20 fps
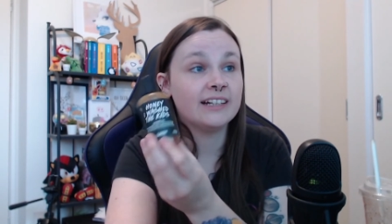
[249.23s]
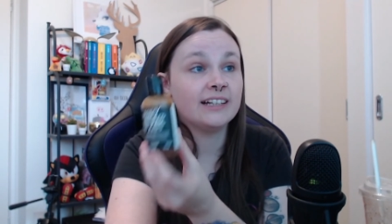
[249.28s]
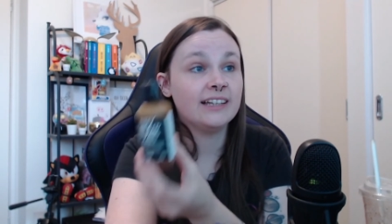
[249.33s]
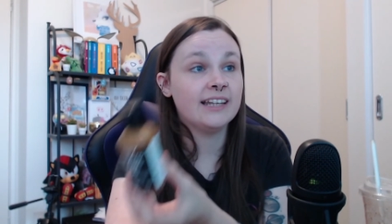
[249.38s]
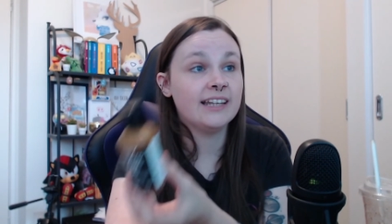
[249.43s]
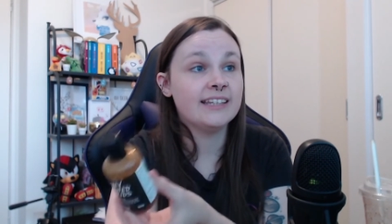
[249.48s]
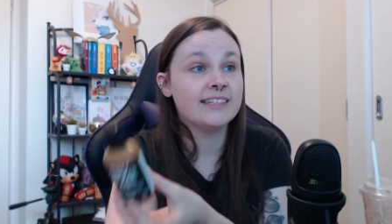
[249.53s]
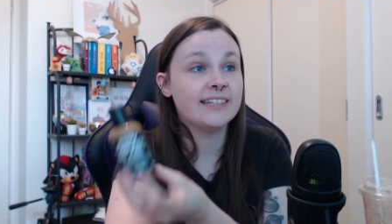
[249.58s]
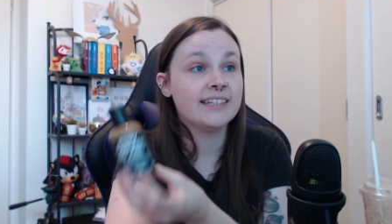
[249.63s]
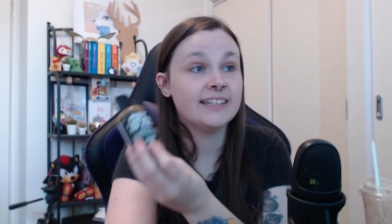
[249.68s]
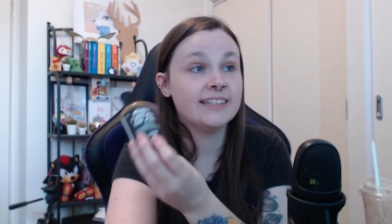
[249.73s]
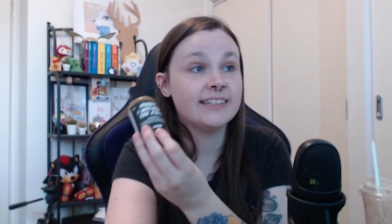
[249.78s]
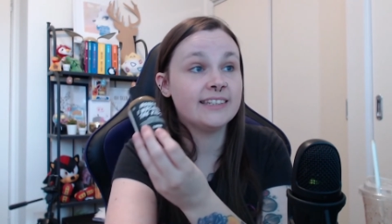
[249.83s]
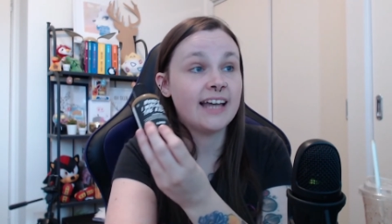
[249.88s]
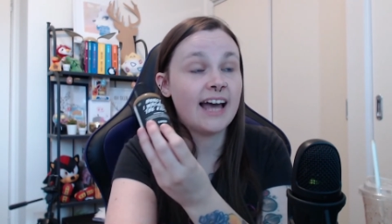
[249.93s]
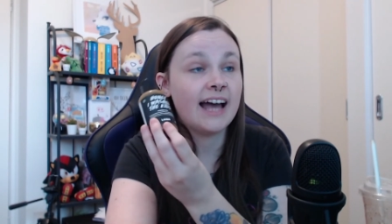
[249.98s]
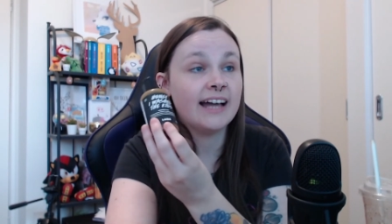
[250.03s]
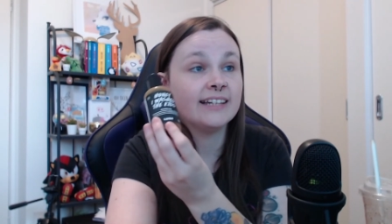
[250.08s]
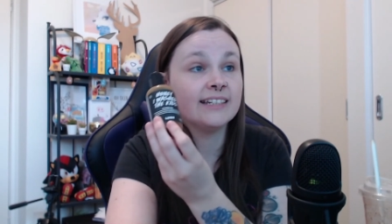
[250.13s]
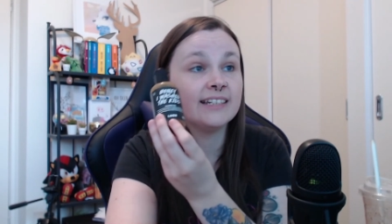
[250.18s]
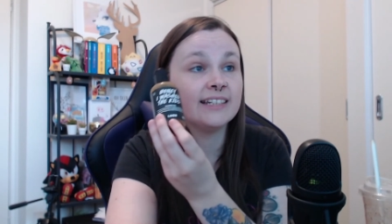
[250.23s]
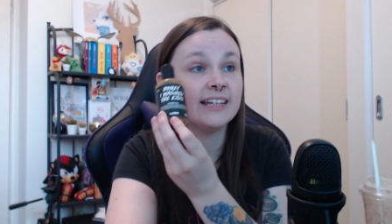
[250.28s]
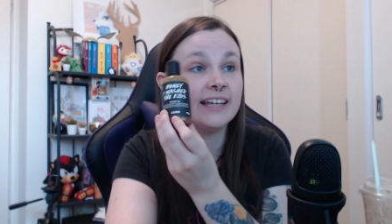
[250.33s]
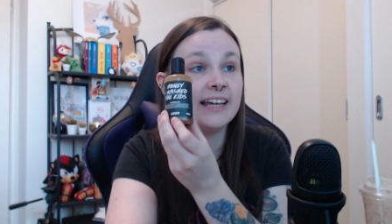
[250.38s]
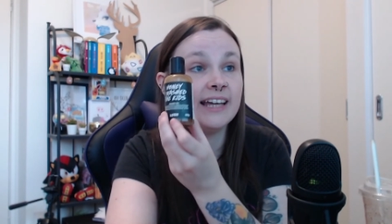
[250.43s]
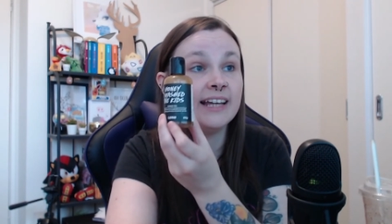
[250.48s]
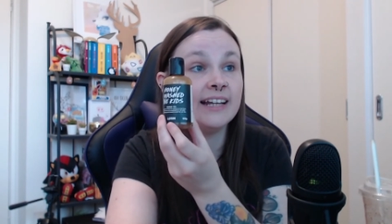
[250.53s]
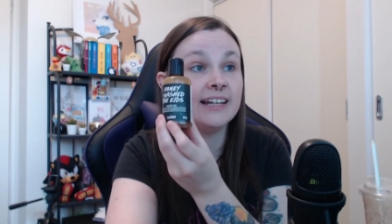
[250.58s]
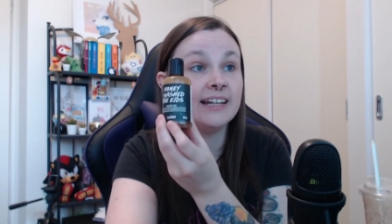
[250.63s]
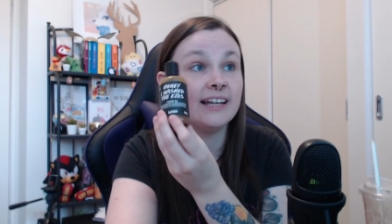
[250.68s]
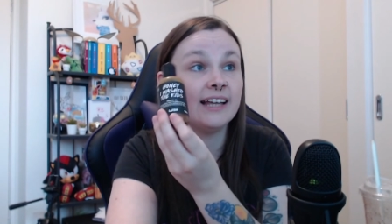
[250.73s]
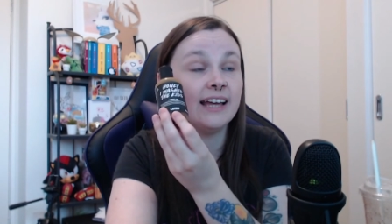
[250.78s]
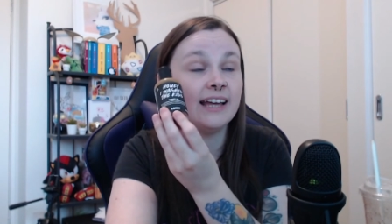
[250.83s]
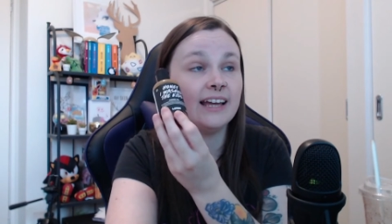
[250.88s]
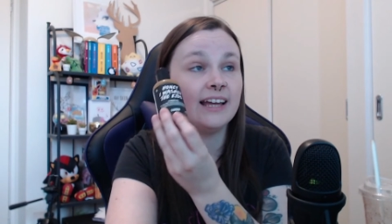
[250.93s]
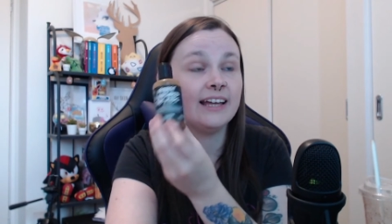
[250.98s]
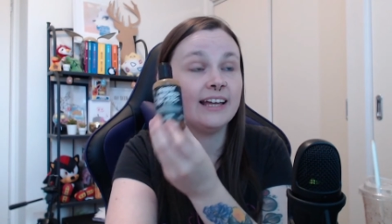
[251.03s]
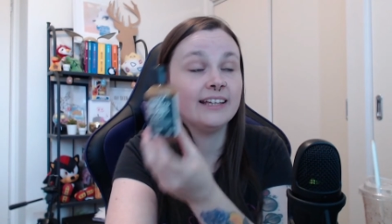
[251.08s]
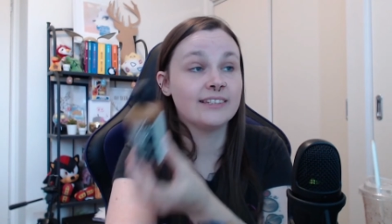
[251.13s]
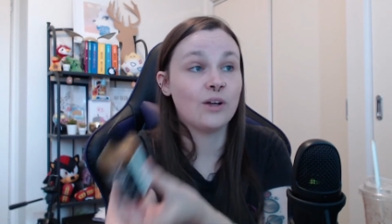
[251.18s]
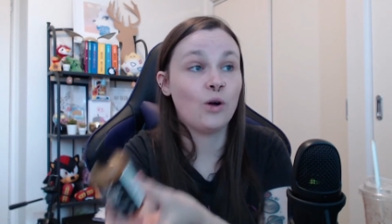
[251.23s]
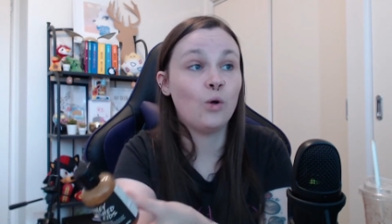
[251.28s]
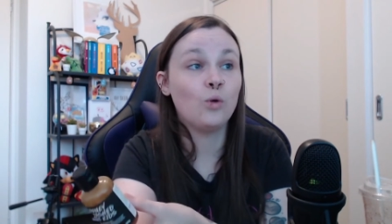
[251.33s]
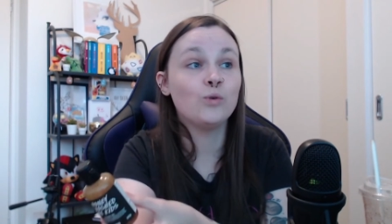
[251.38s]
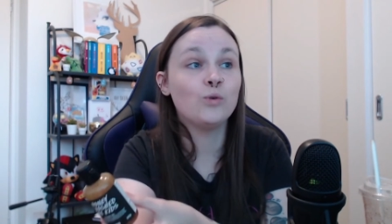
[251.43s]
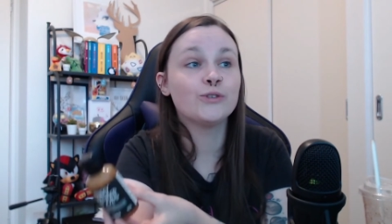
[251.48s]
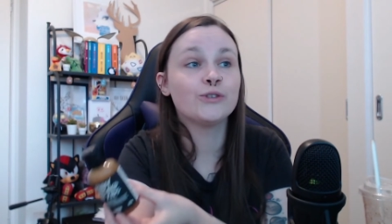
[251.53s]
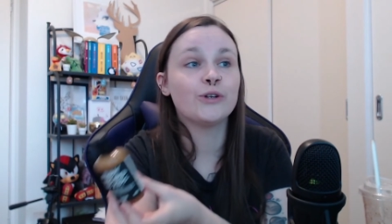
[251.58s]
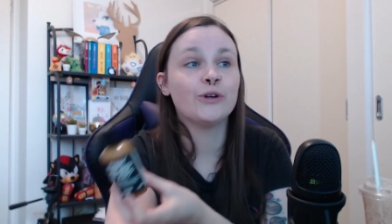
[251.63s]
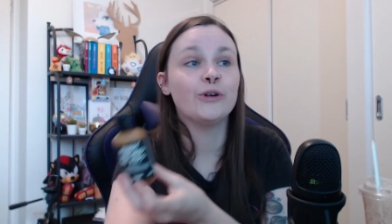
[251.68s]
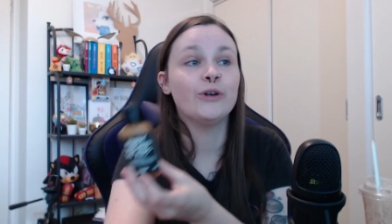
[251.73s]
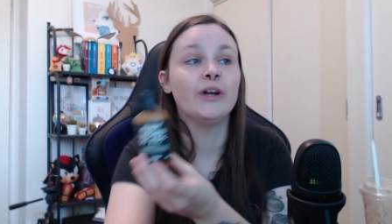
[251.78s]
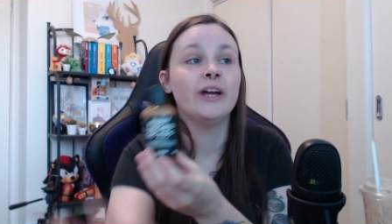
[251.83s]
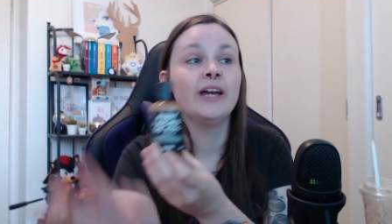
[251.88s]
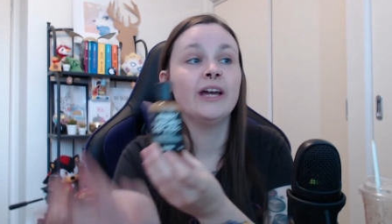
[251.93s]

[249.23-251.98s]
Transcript: cleanses, and it is also